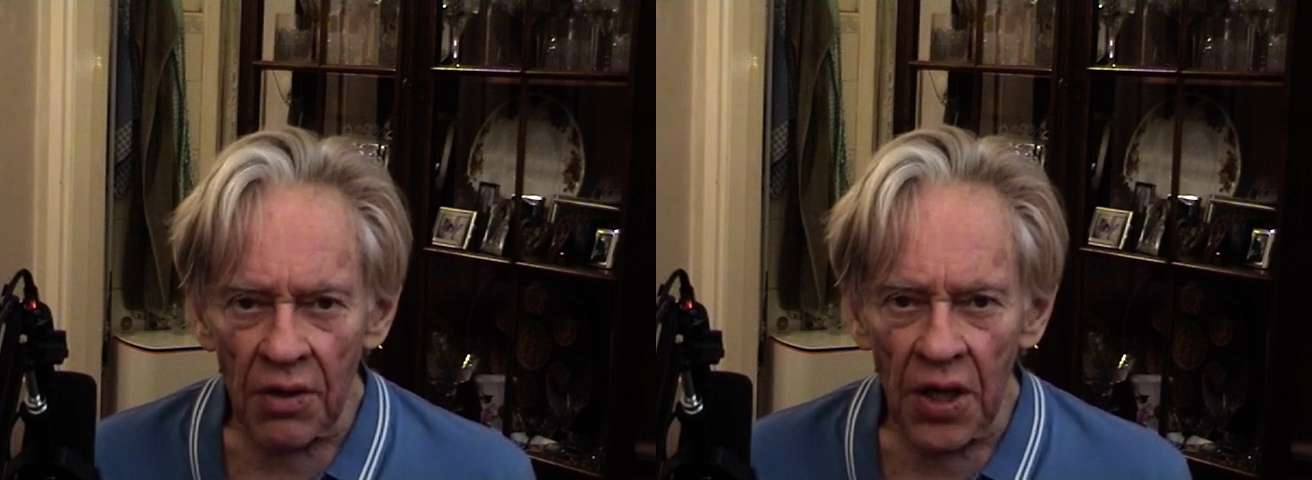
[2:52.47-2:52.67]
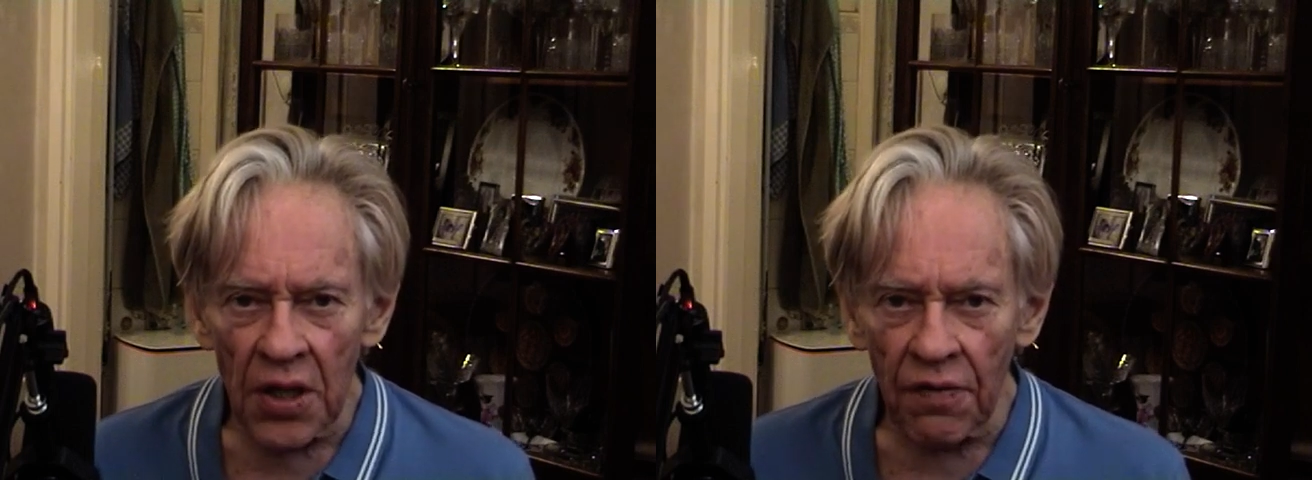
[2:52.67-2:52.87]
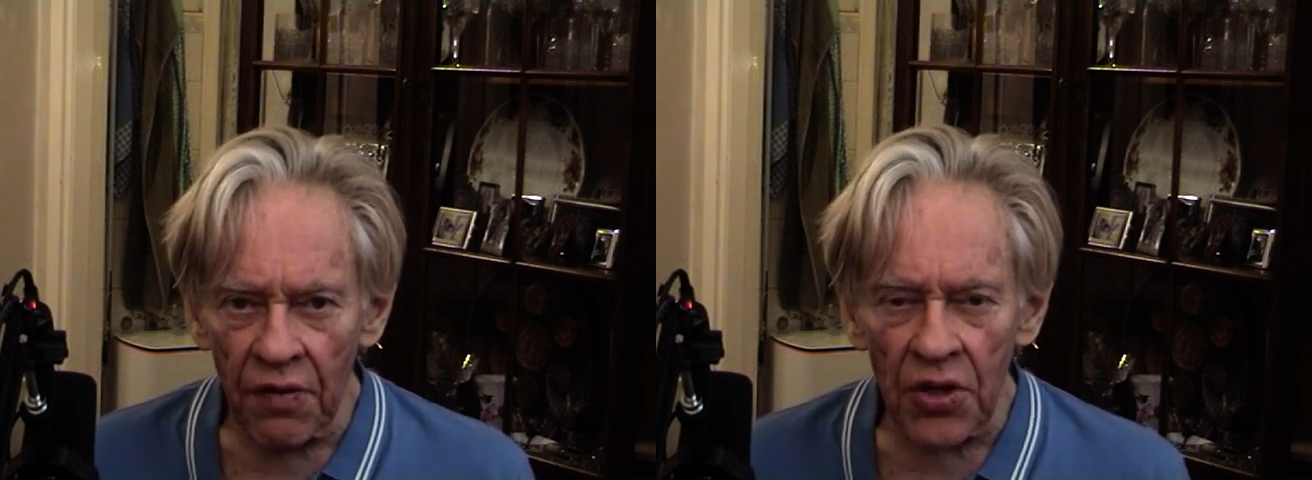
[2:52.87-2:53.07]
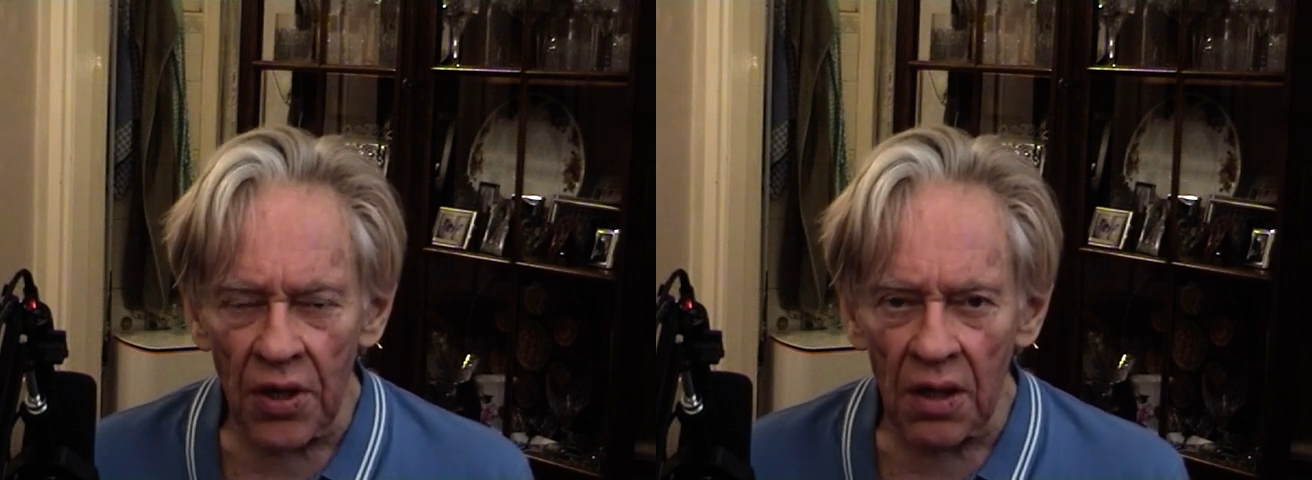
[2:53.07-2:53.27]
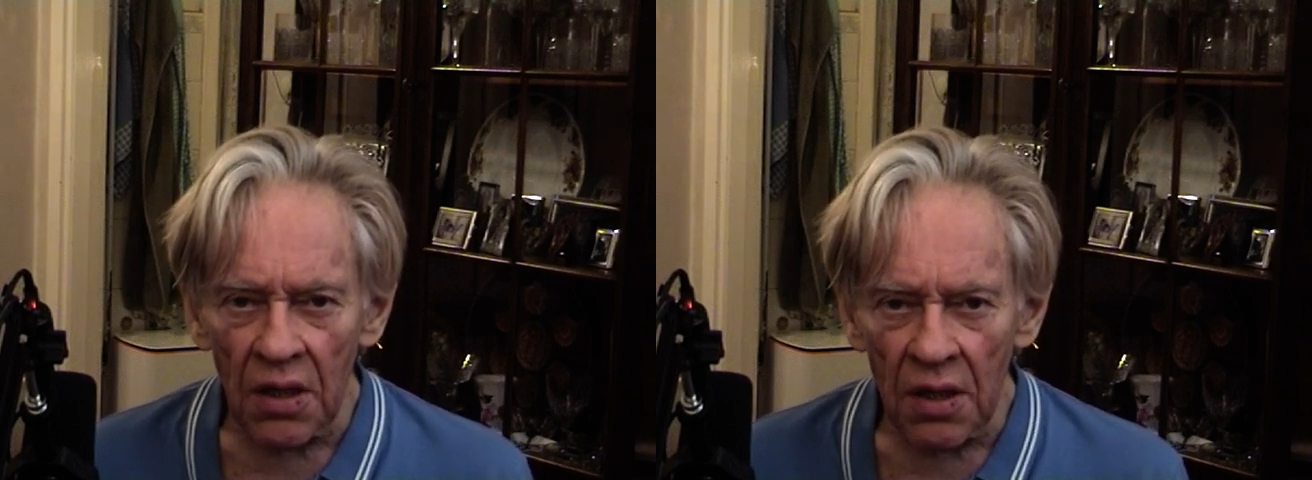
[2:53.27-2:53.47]
his
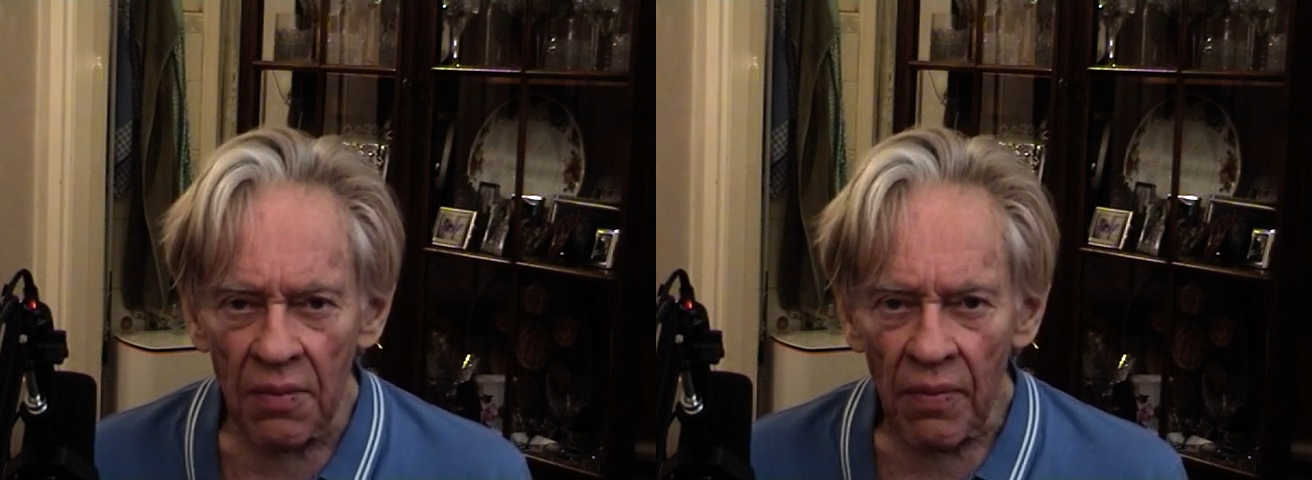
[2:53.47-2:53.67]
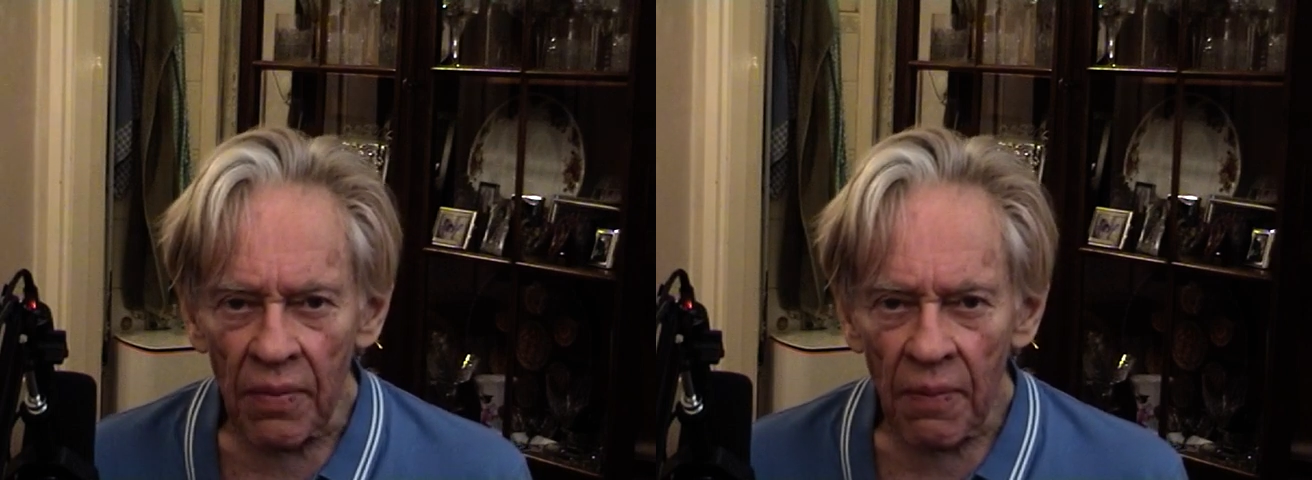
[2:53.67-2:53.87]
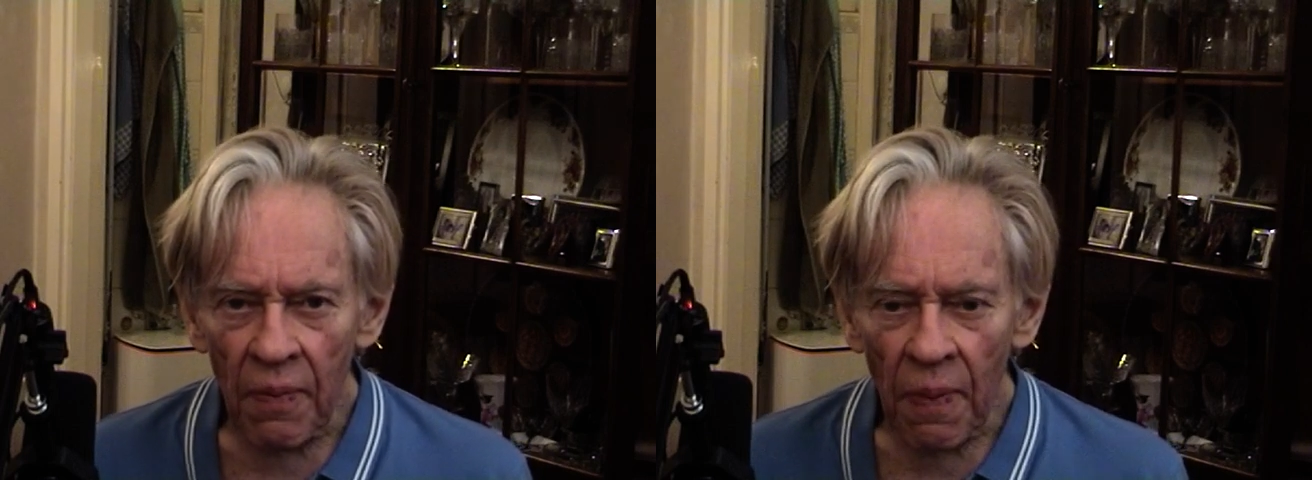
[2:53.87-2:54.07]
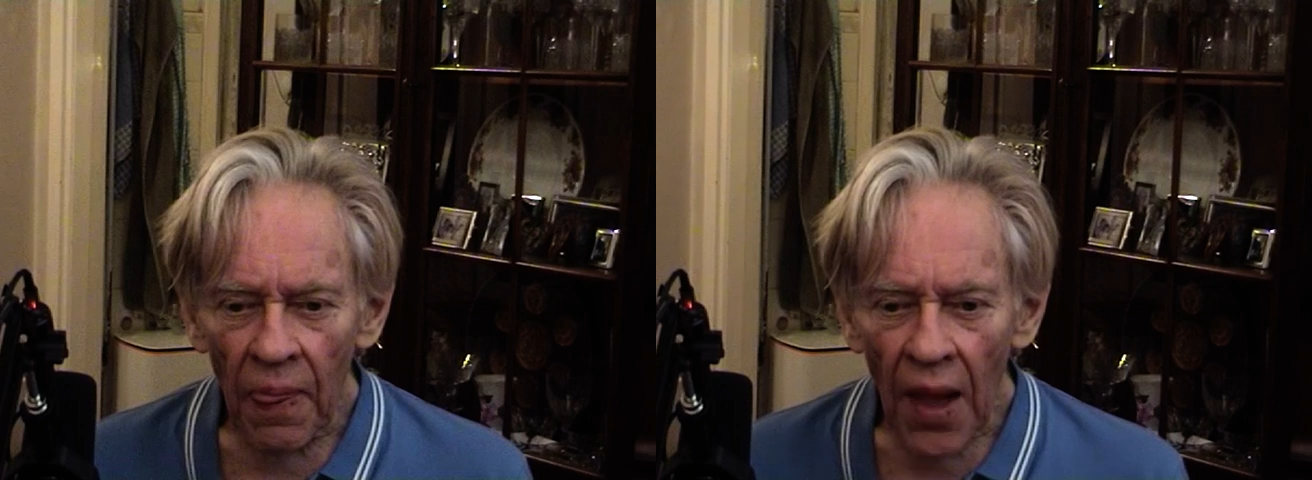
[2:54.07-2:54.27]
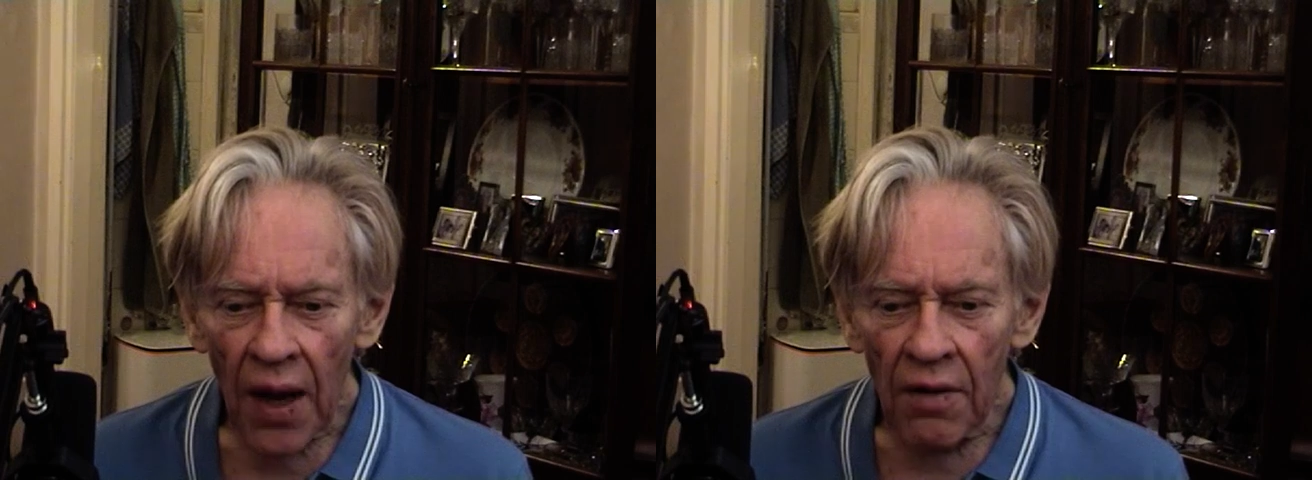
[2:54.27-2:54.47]
physics
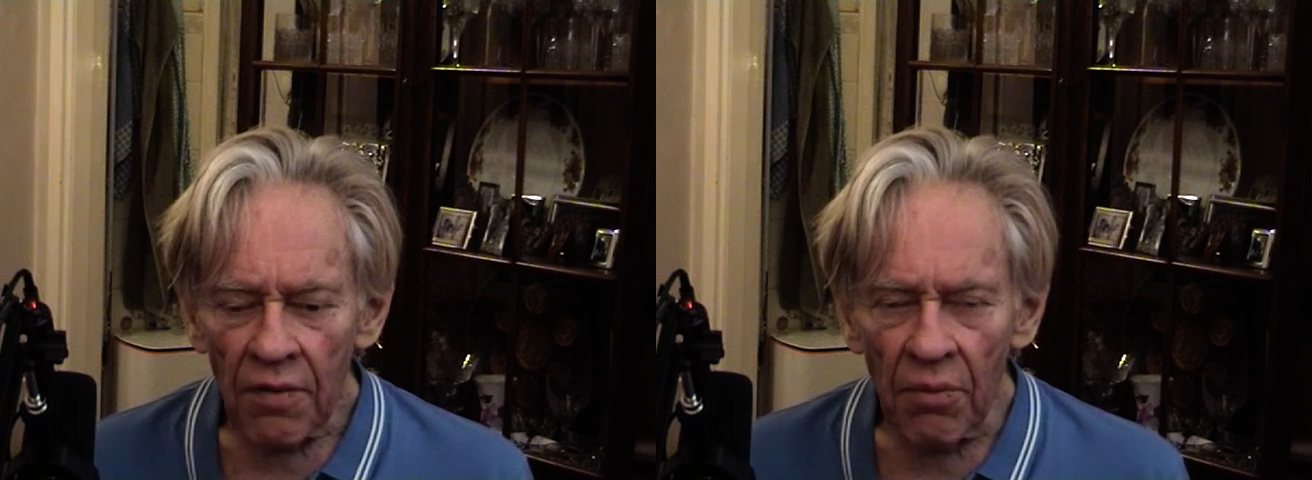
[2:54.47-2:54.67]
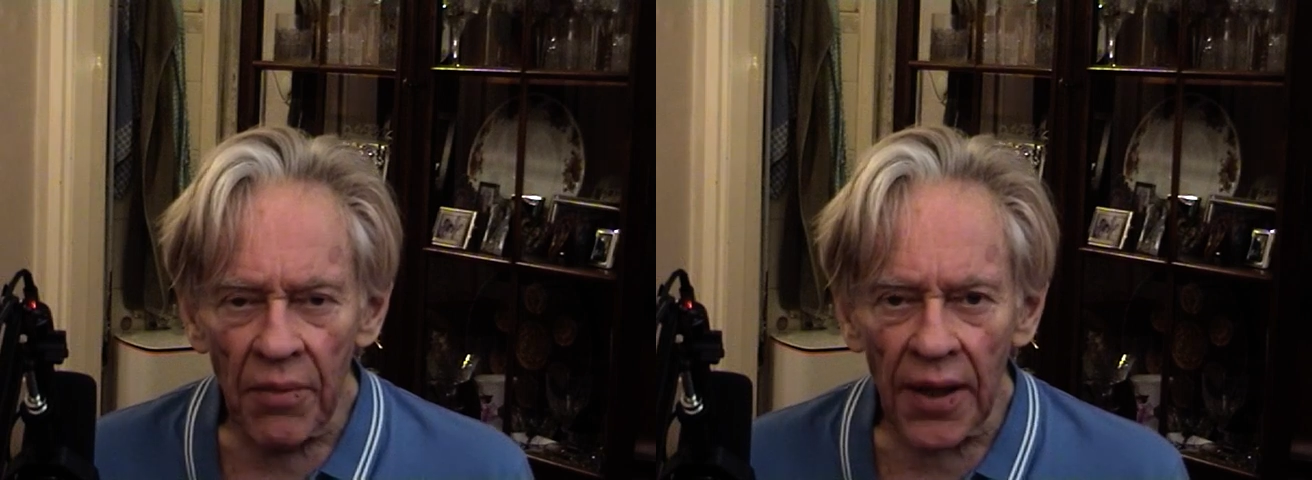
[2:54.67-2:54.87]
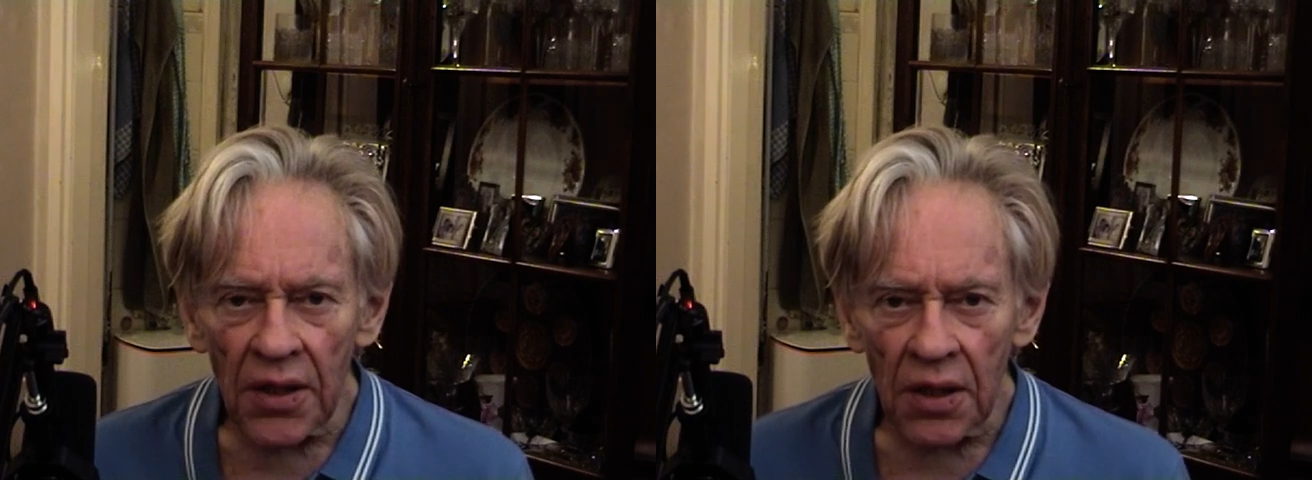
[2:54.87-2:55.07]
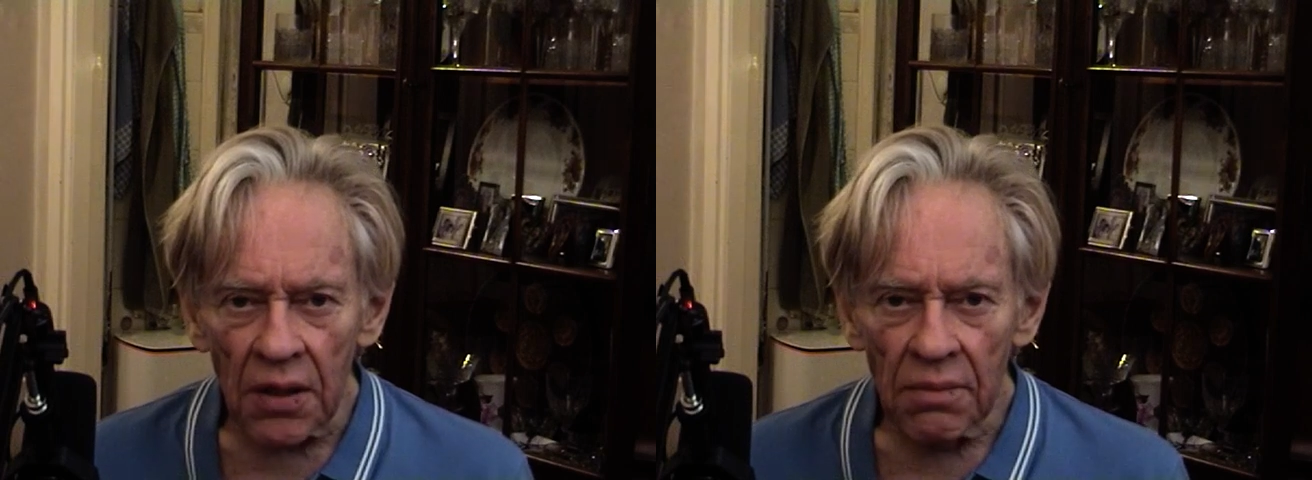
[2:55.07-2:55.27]
from nature,